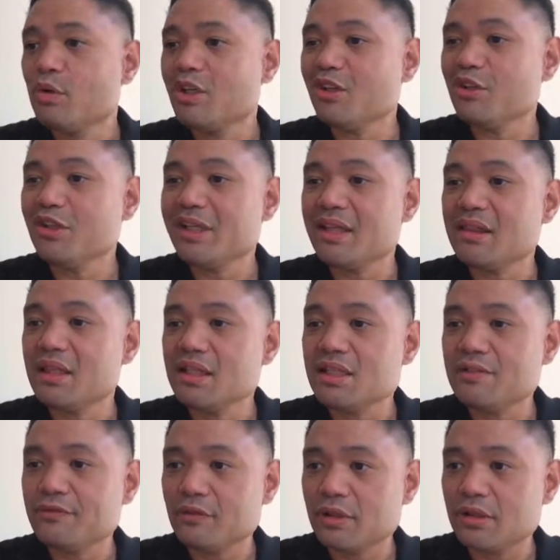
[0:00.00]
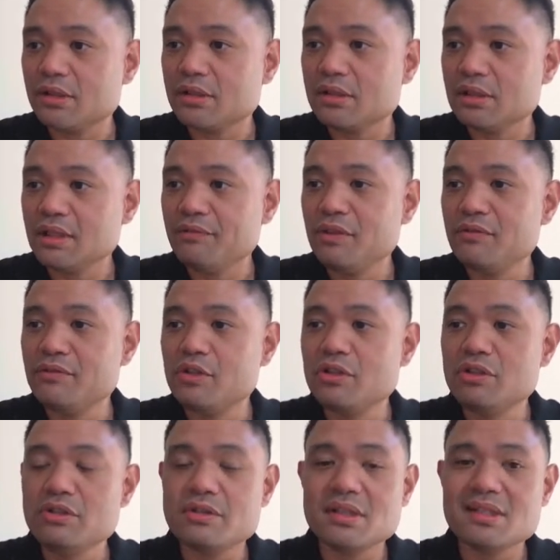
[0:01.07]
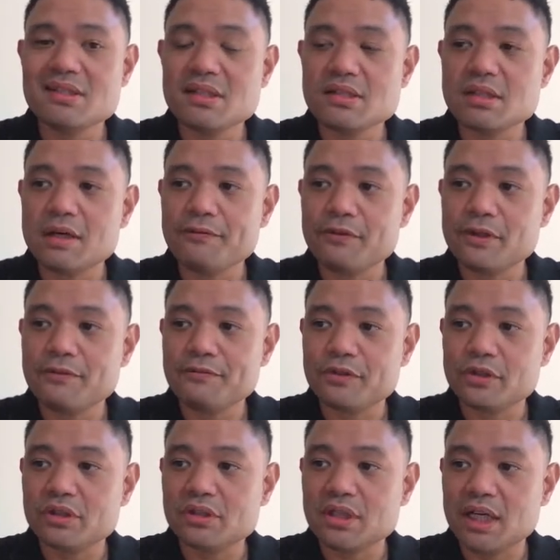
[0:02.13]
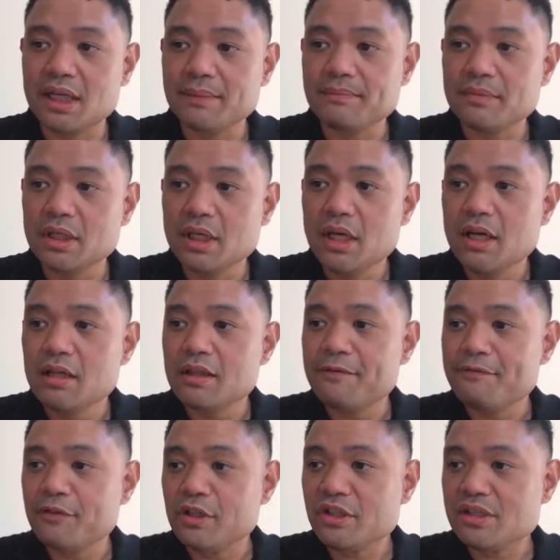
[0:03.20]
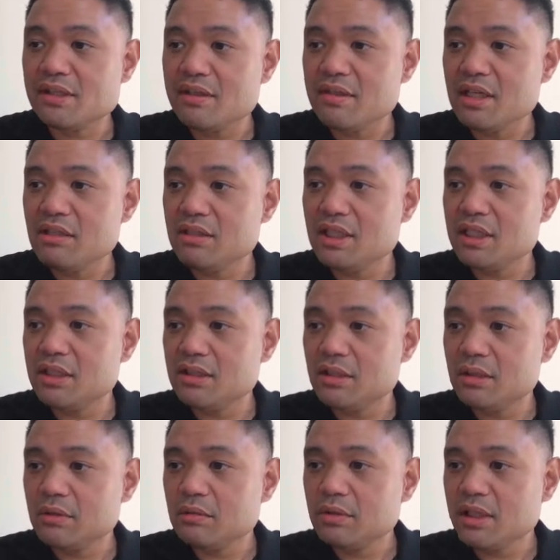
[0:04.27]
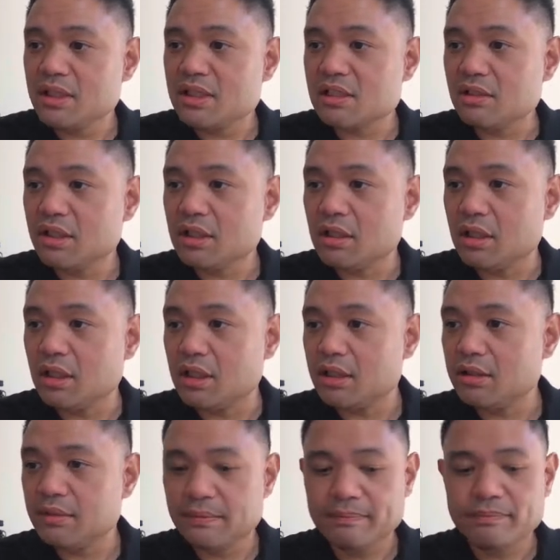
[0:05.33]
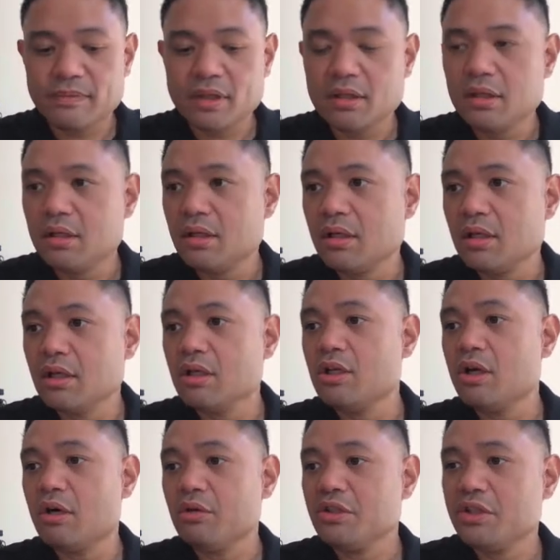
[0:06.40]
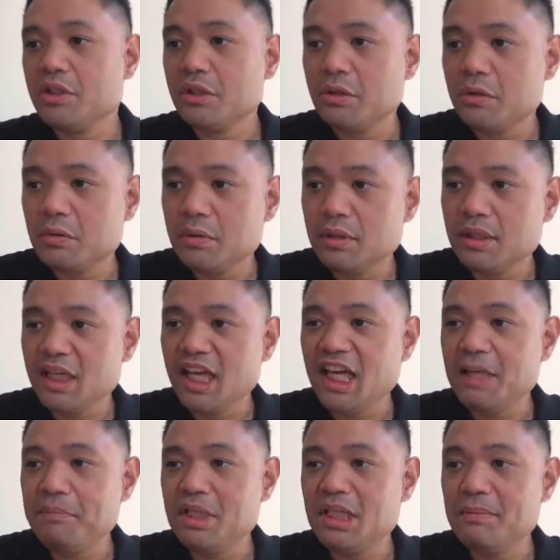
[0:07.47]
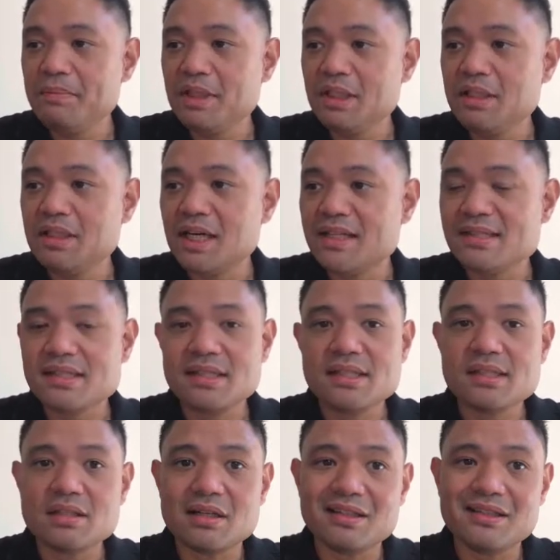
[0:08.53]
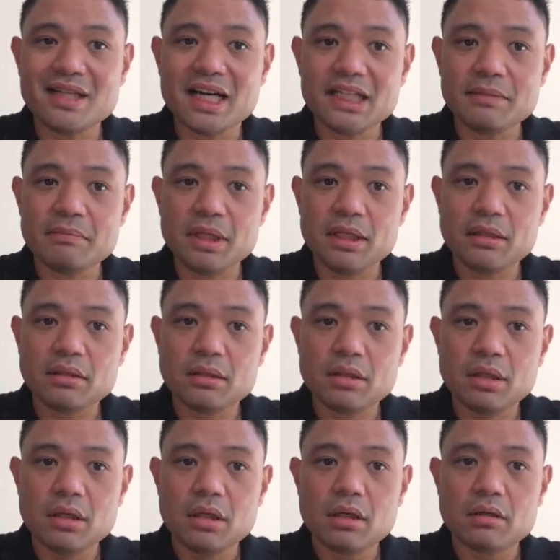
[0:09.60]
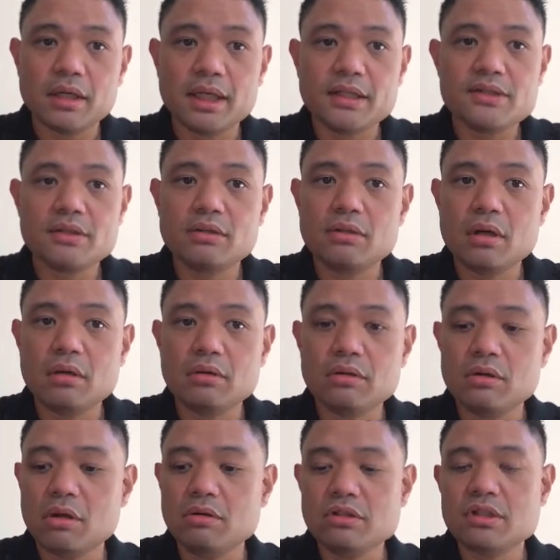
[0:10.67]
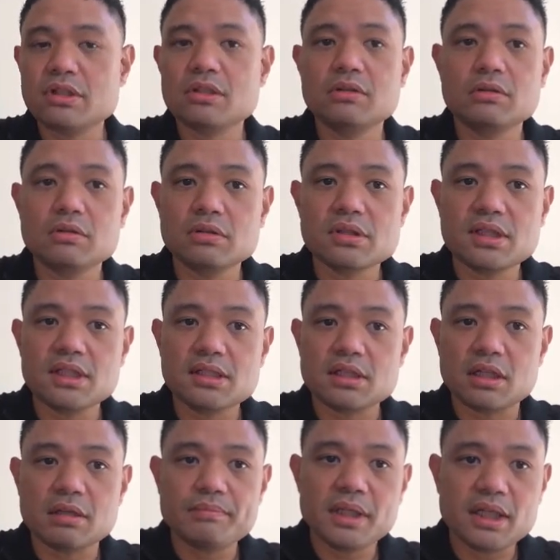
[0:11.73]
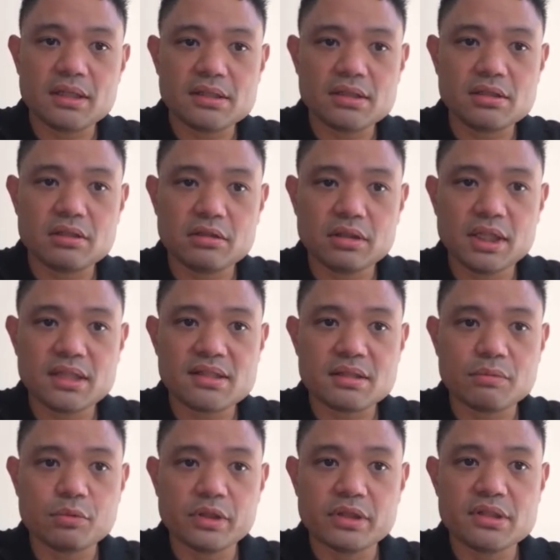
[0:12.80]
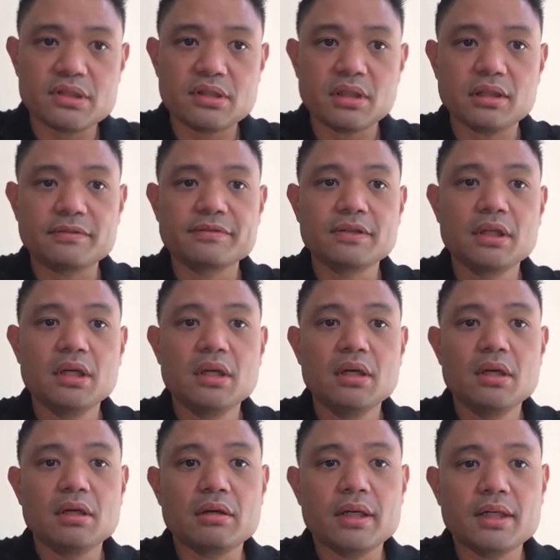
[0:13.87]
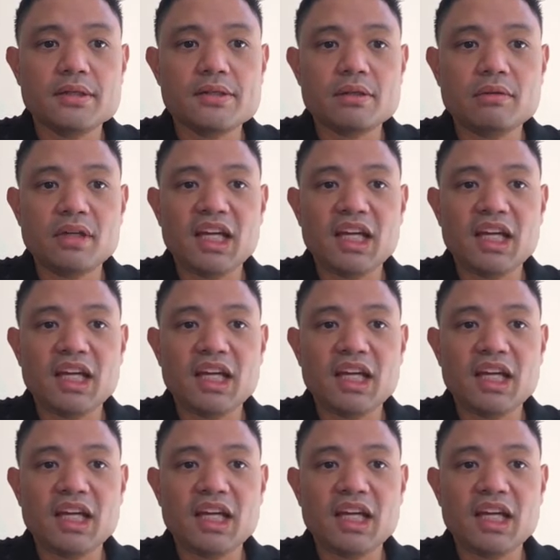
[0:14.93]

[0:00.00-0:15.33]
look at this first if you're using Seesaw for the first time. The first thing you need to do is click on go to app.seesaw.me. All right, so don't just Google Seesaw because you'll get some weird stuff. All right, so